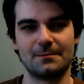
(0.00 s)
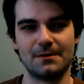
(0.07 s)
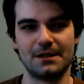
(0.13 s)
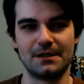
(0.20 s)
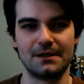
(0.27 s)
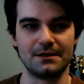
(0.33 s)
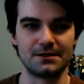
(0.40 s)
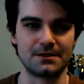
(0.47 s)

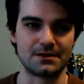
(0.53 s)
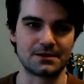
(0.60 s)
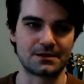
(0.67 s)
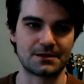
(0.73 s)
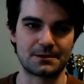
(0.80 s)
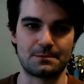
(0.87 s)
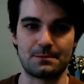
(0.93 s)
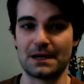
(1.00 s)
means
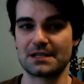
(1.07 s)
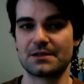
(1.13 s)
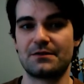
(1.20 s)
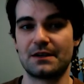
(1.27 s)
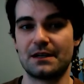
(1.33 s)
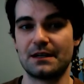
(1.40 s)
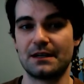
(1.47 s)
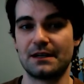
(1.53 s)

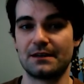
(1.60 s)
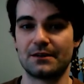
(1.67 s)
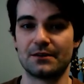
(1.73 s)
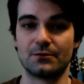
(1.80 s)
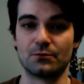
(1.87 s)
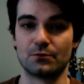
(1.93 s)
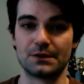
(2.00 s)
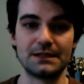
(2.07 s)
specifying the
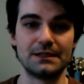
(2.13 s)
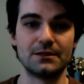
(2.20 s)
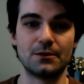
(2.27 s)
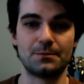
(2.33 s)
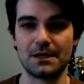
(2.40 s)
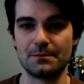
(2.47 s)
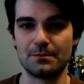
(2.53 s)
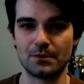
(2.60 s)
real
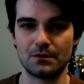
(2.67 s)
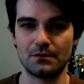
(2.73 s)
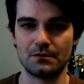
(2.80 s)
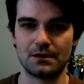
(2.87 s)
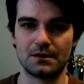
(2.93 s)
people